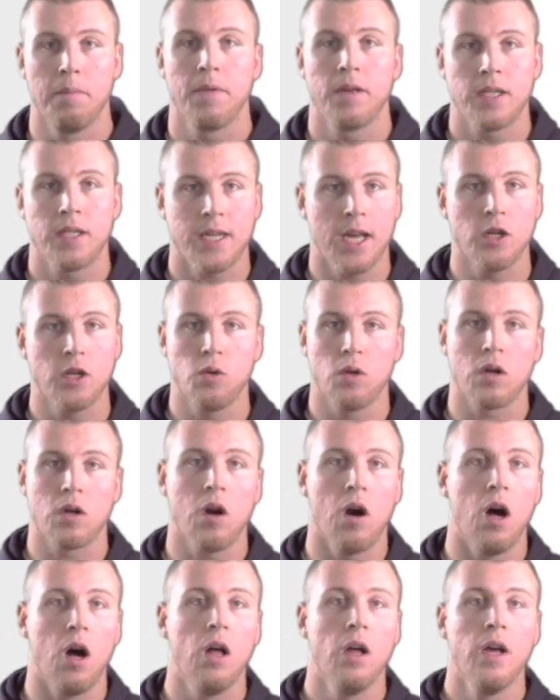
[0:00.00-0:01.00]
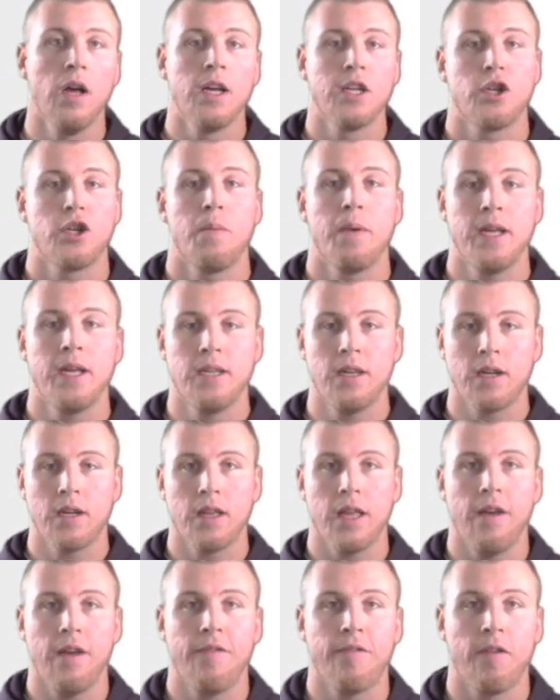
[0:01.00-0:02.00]
schedule a call. So
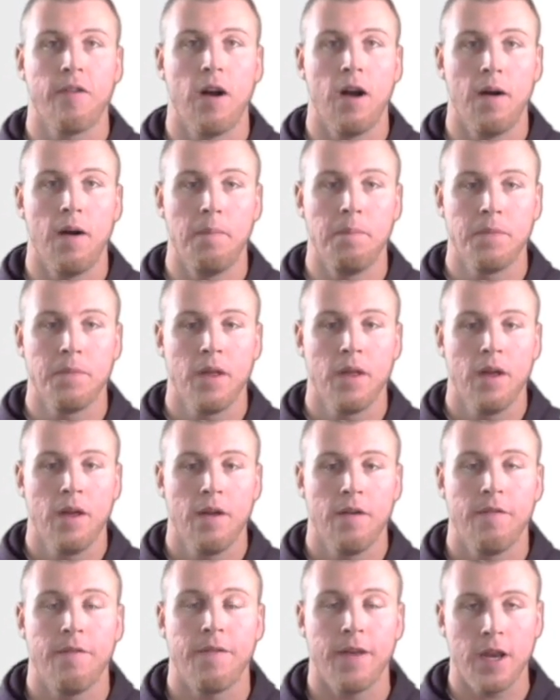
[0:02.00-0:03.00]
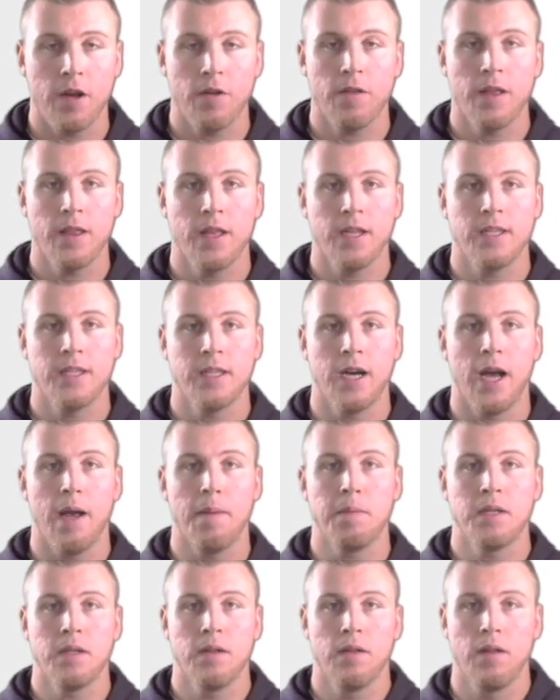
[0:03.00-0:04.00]
basically from video that they
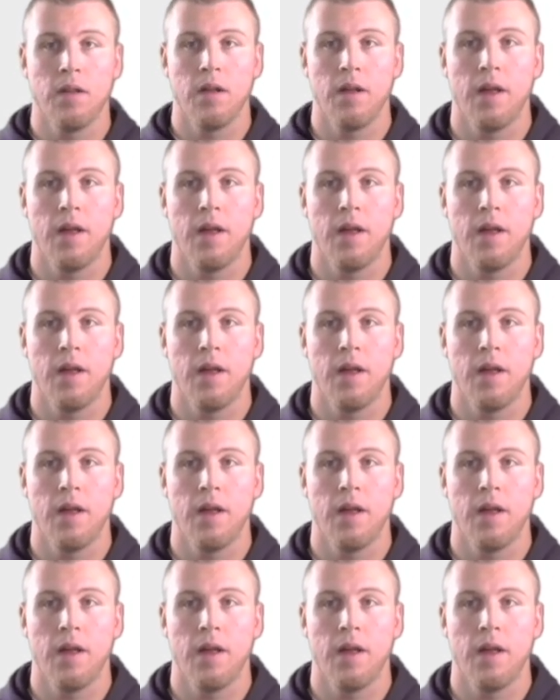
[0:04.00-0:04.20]
typed,